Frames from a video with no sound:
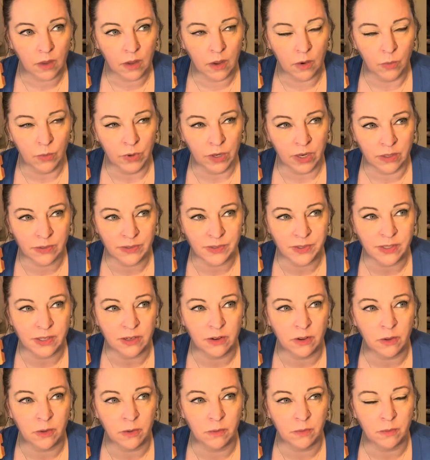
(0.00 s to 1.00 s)
when I was
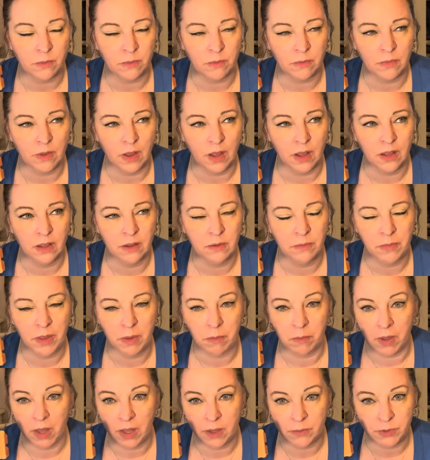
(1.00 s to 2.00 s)
little, uh, my
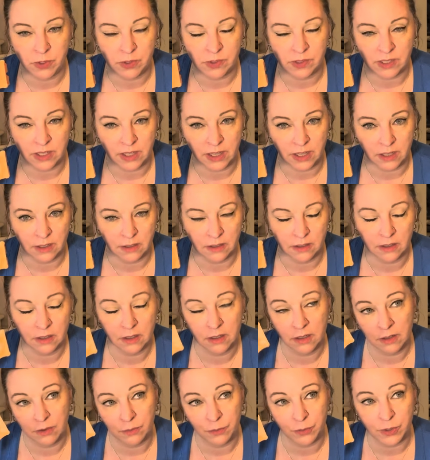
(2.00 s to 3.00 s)
mom used to
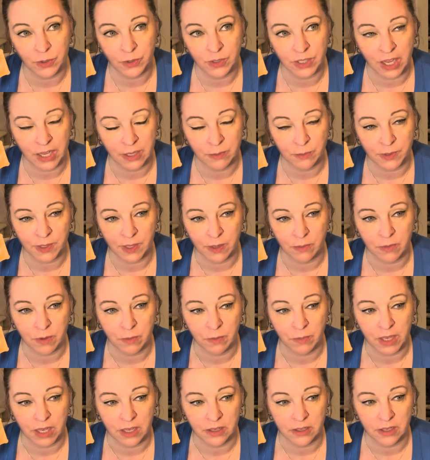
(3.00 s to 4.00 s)
a few times let me
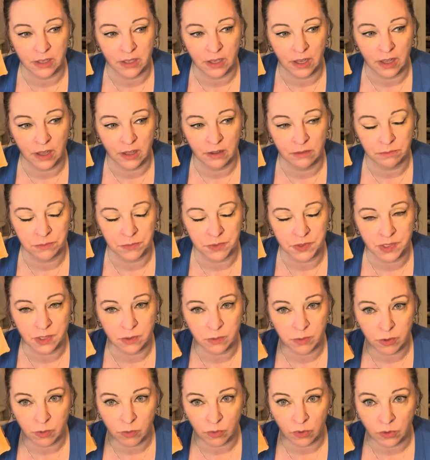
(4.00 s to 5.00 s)
make um,
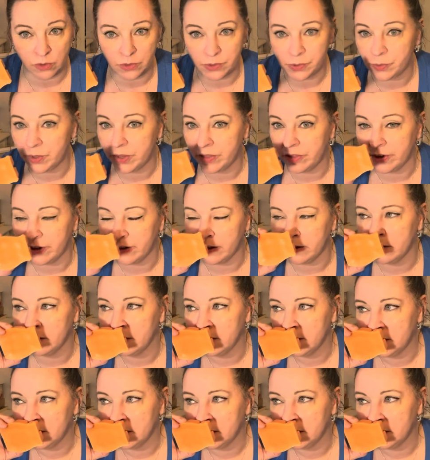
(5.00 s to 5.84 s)
cinnamon rolls with her.